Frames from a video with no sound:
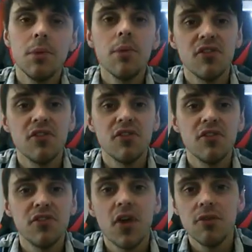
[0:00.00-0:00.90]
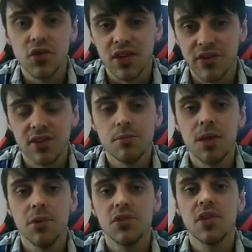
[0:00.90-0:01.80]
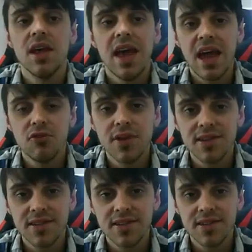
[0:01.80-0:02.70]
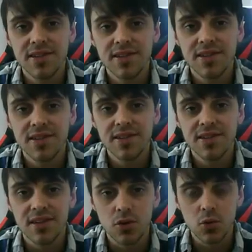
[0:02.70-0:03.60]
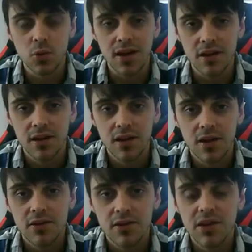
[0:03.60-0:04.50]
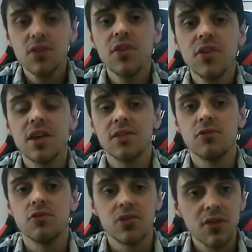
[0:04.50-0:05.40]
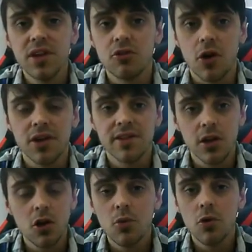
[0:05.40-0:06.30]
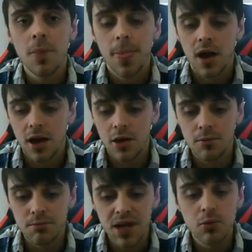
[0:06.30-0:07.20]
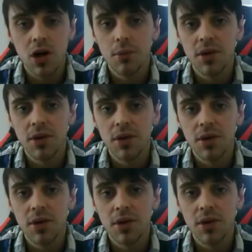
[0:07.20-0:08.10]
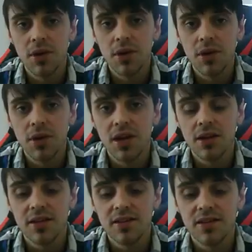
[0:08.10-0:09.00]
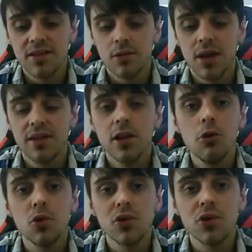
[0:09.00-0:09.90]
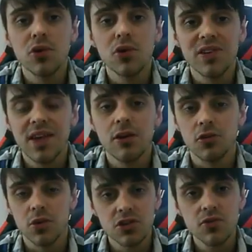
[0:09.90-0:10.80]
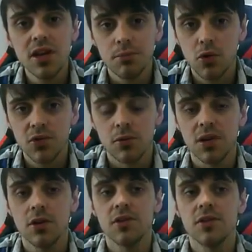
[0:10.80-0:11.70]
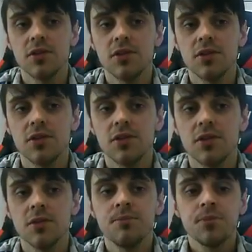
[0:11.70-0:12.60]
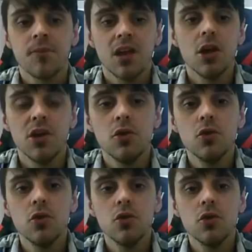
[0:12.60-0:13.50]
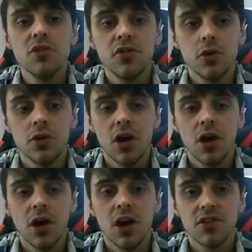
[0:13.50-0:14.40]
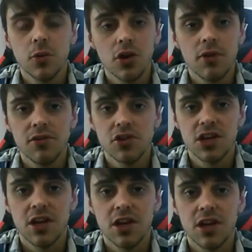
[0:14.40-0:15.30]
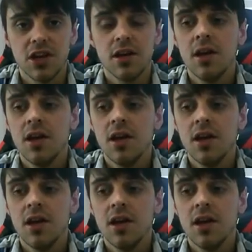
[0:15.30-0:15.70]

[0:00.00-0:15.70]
maybe about 5,000 or 6,000 members every single week. So this thing is definitely growing. There's a lot more people coming in the system, and there's a lot more sales, which is really important because, you know, in order for us to earn the revenue share,